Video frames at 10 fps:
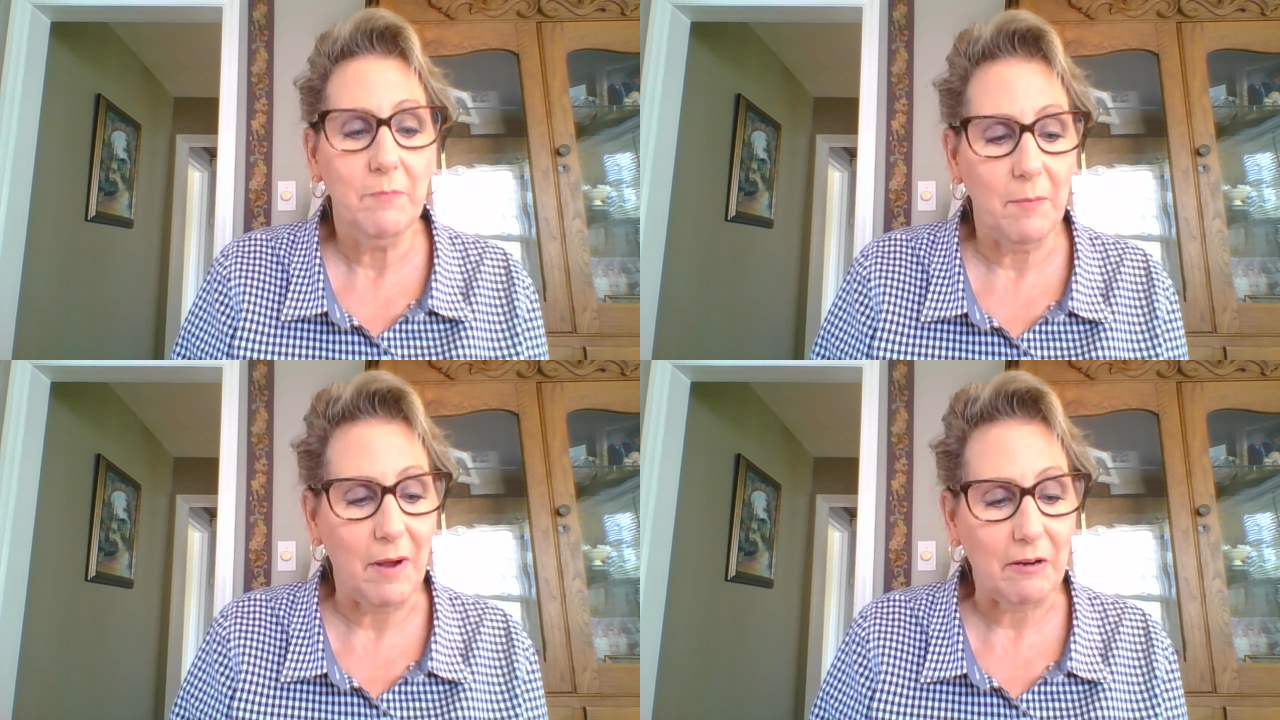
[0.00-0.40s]

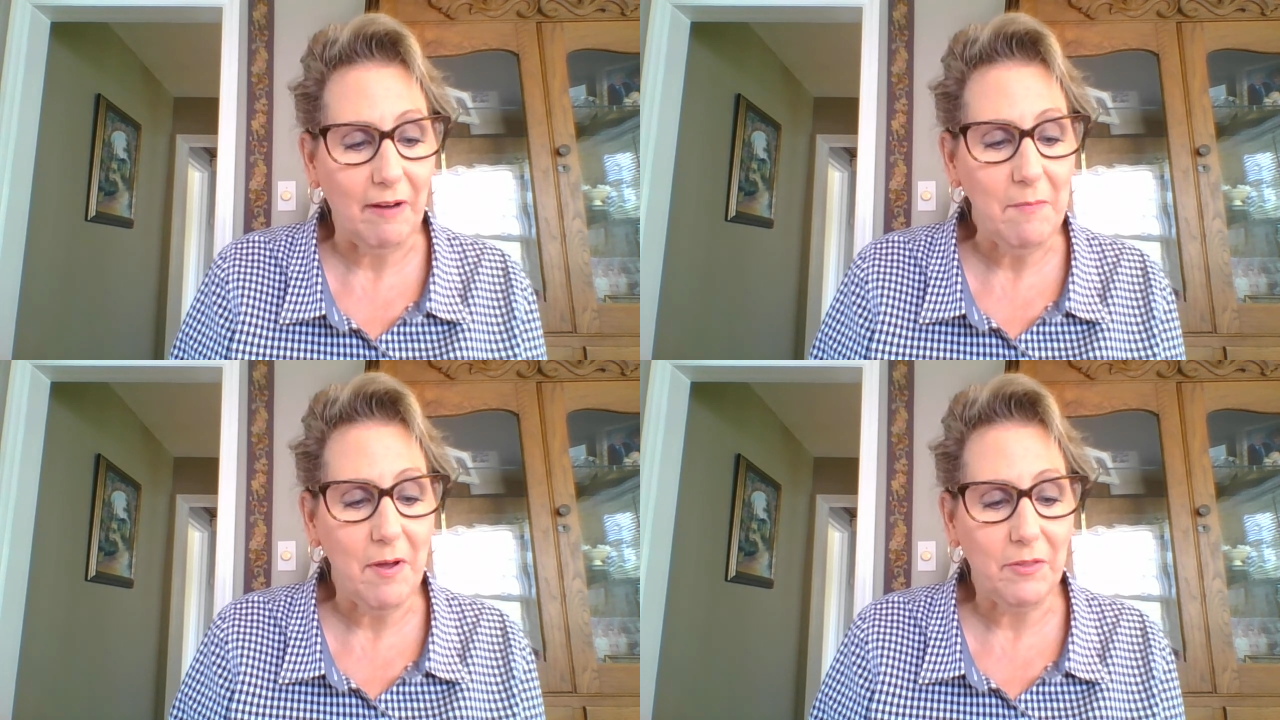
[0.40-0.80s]
But my
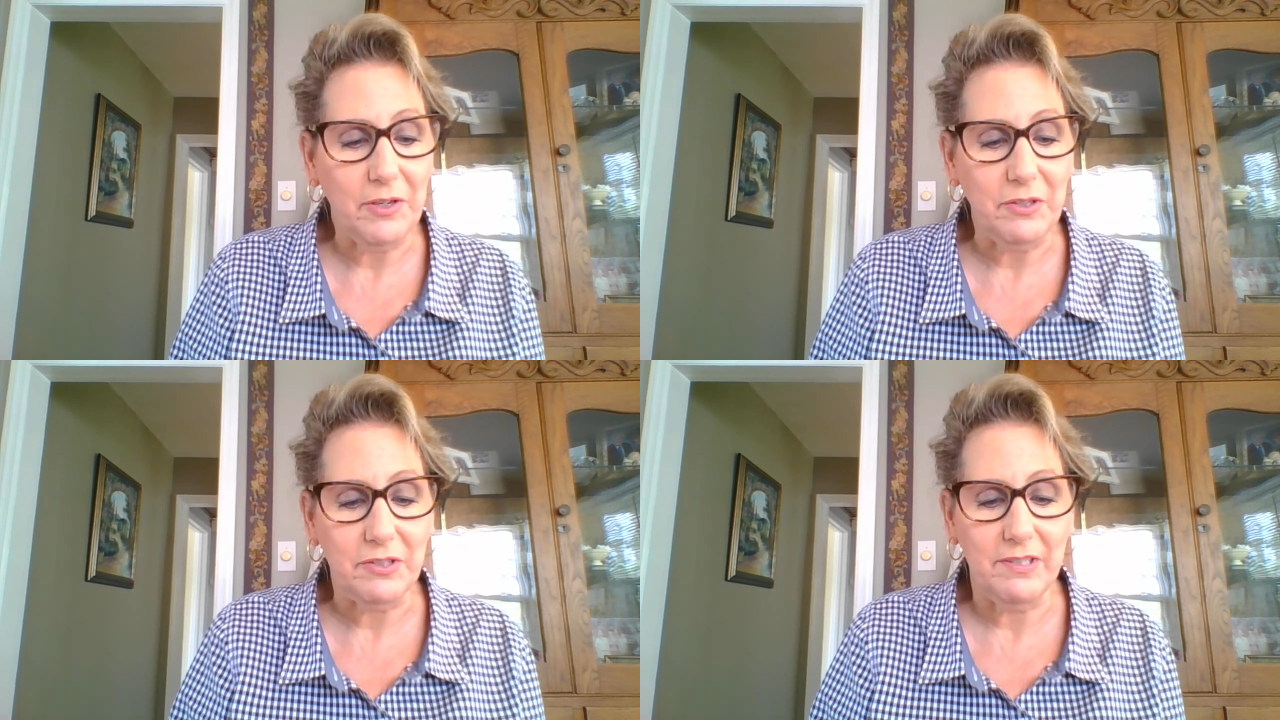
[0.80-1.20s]
grandmother
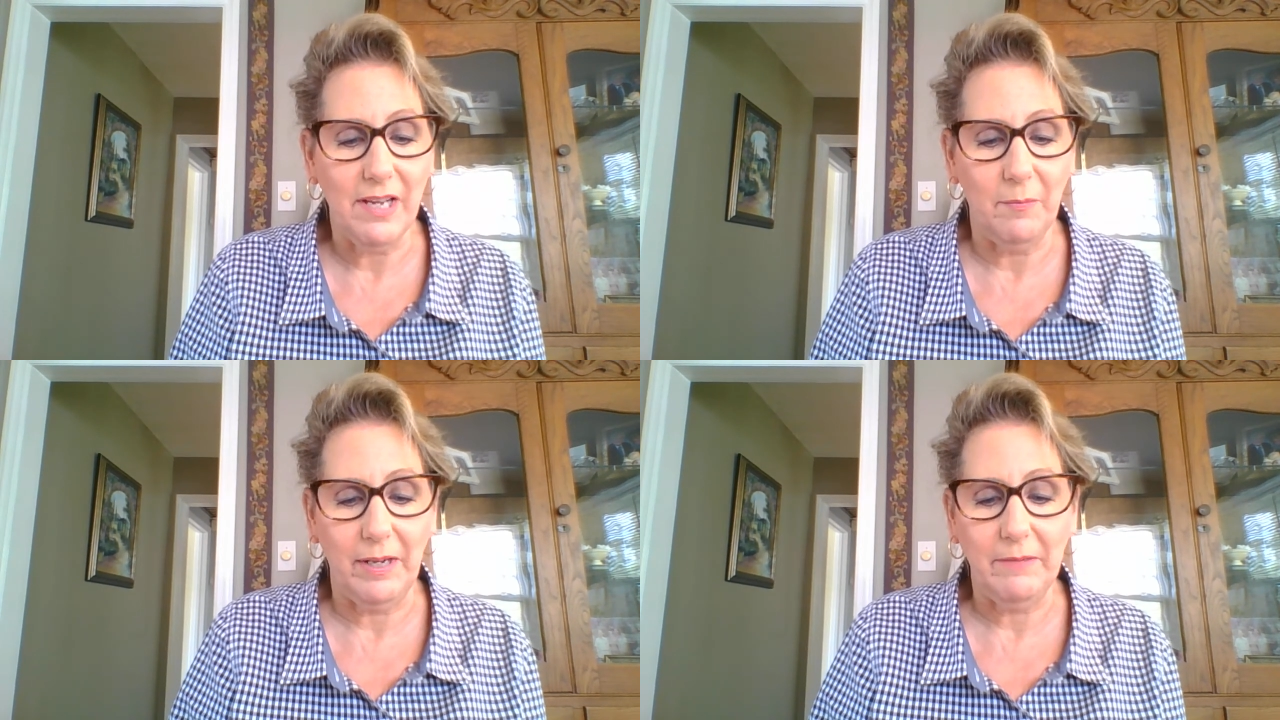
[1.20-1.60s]
used to
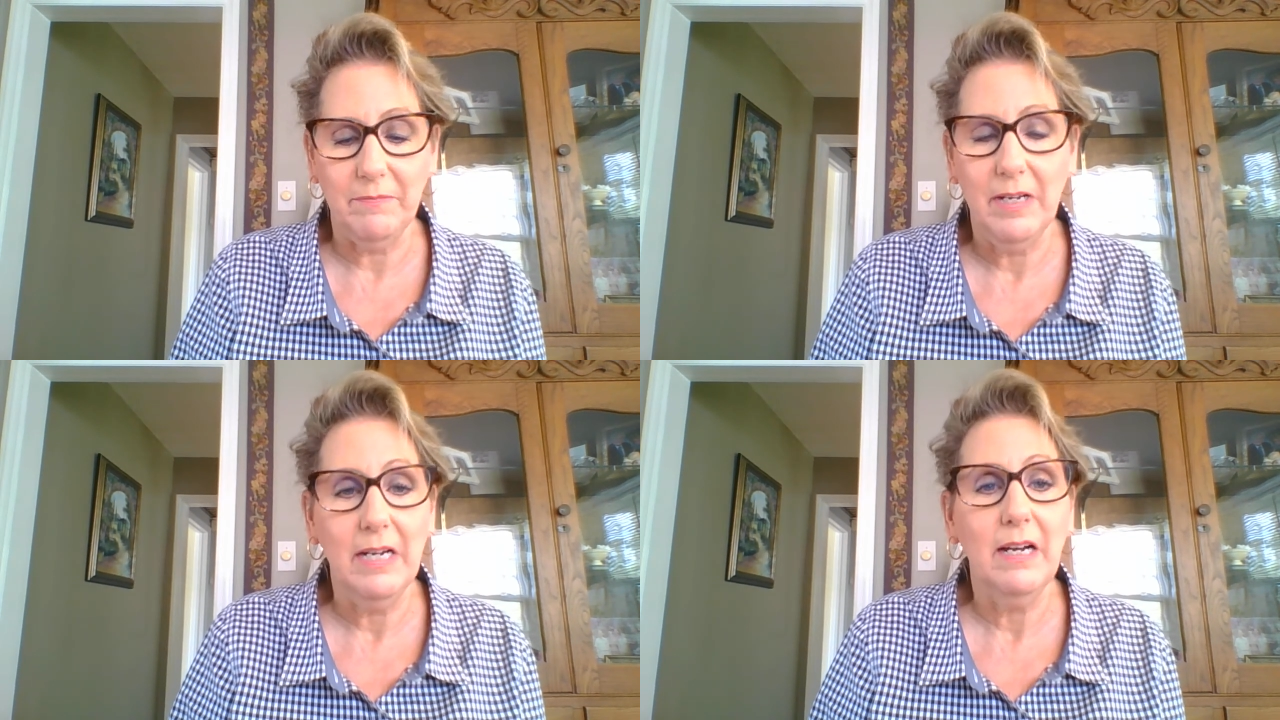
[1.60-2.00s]
tell me,
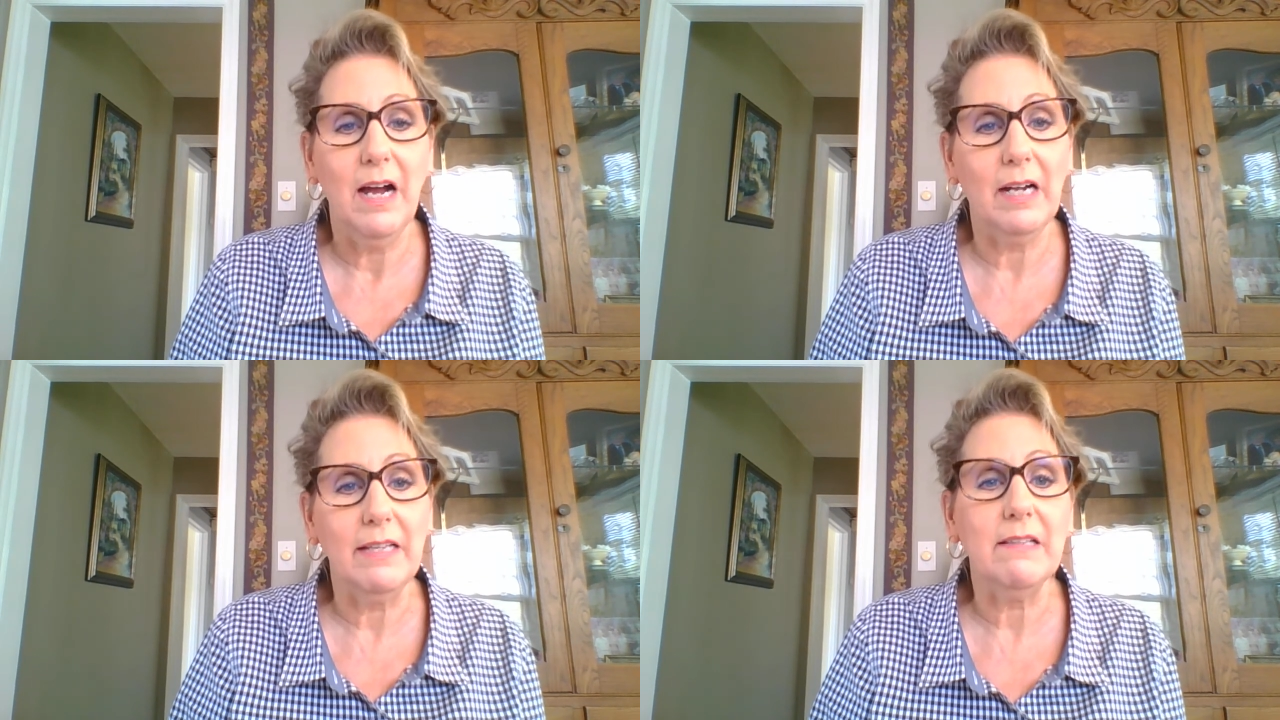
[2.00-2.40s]

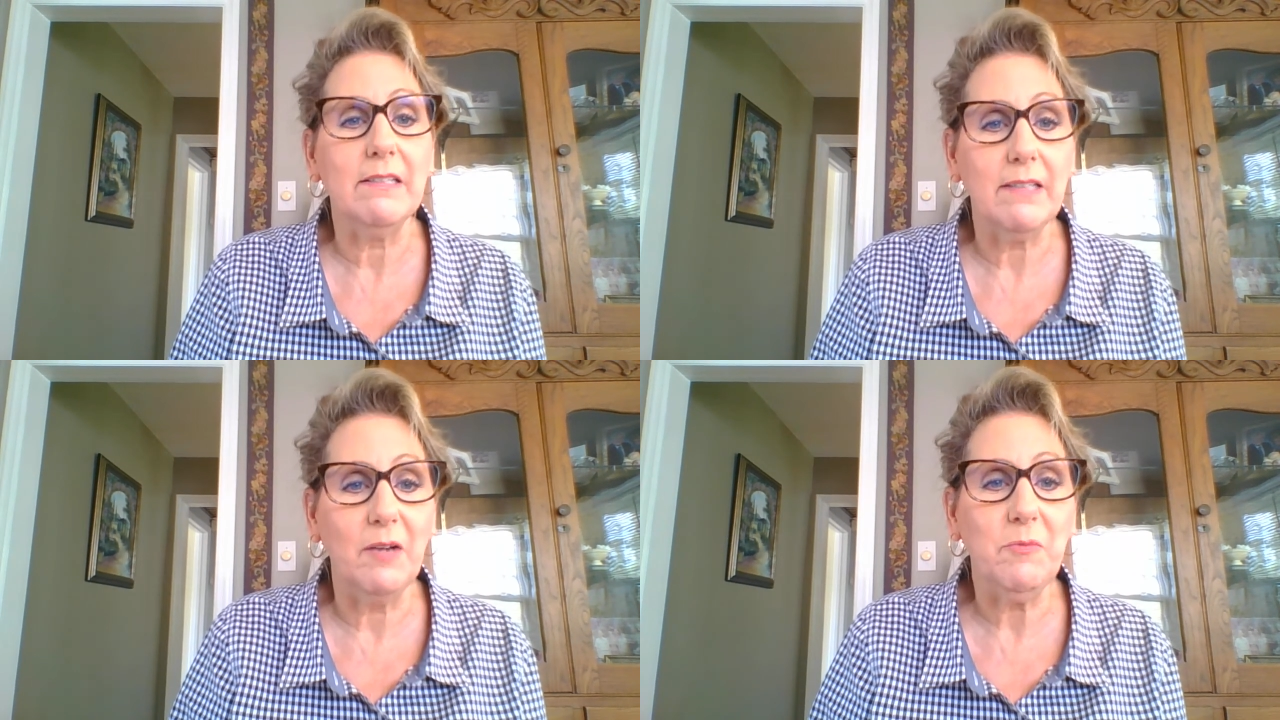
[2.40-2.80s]
honey, the
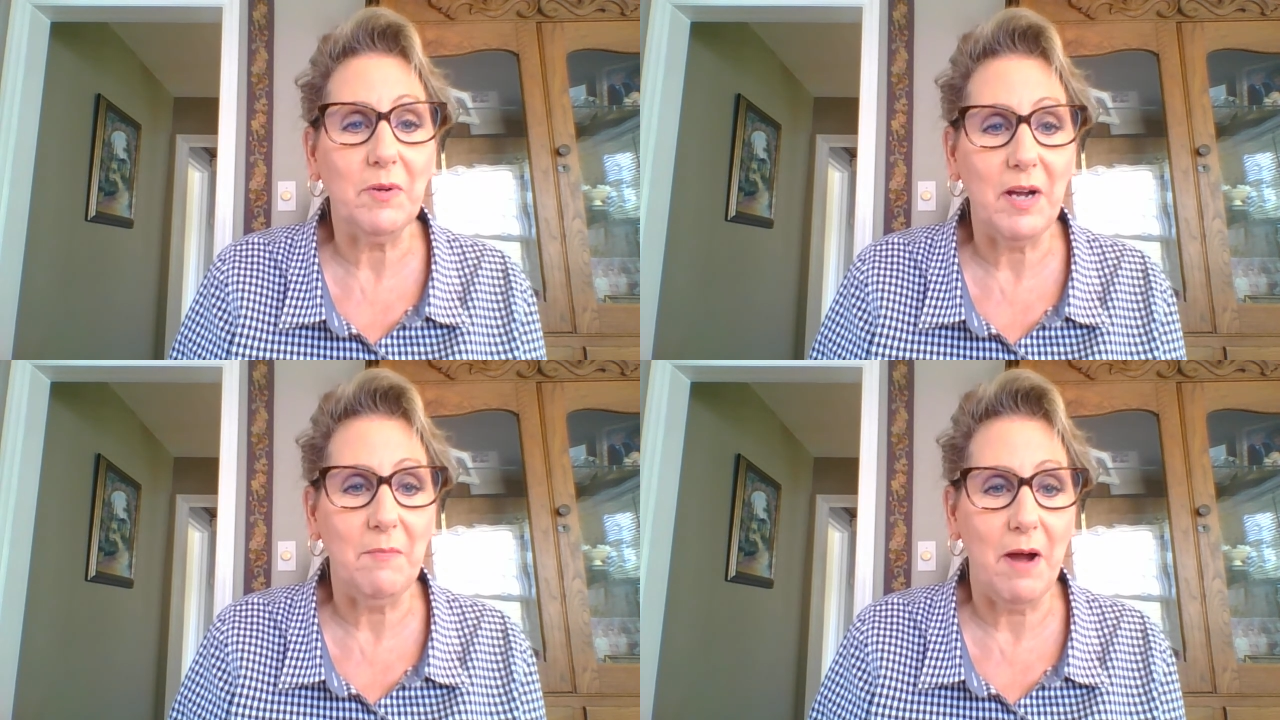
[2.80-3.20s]
sun will
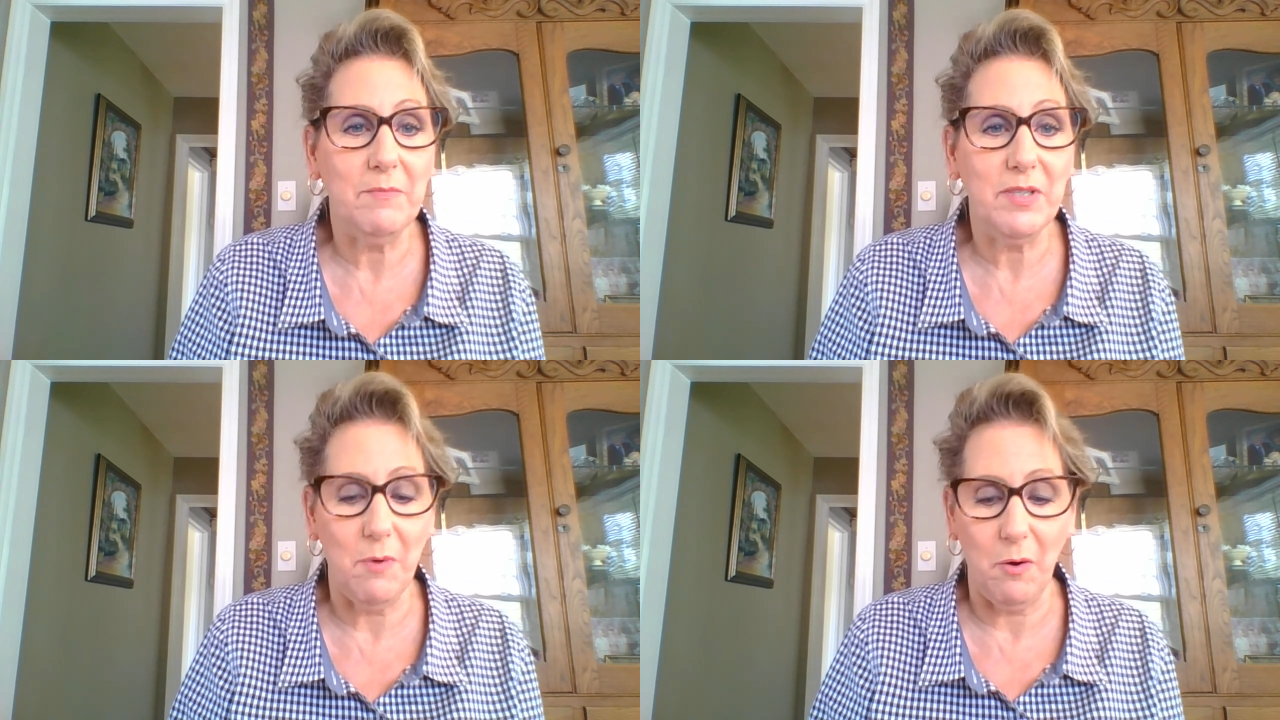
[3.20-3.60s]
come
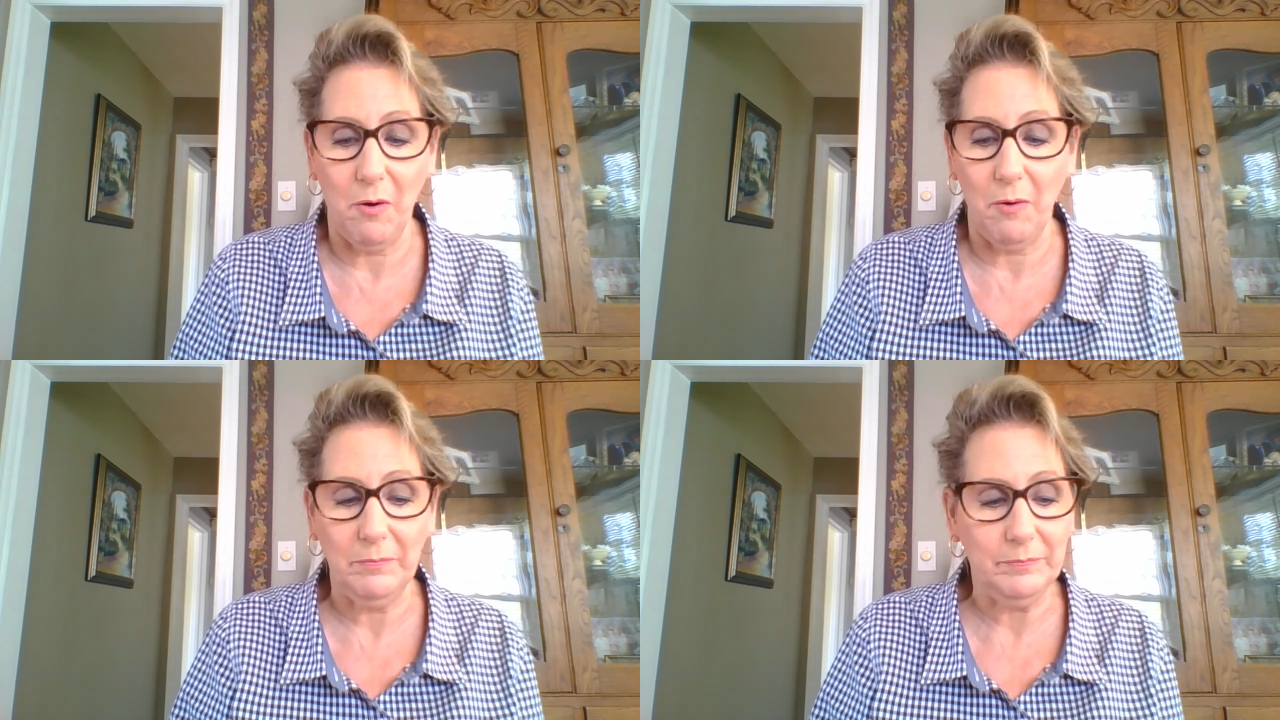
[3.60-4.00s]
up
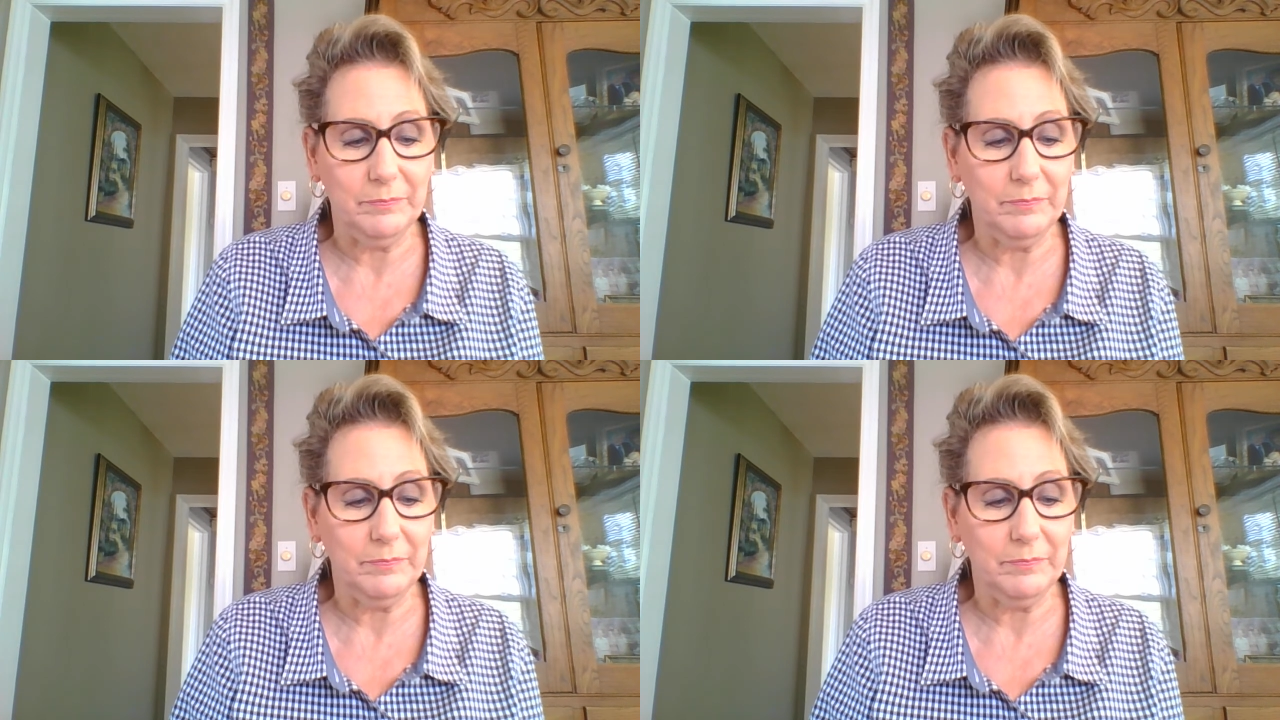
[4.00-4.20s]
tomorrow.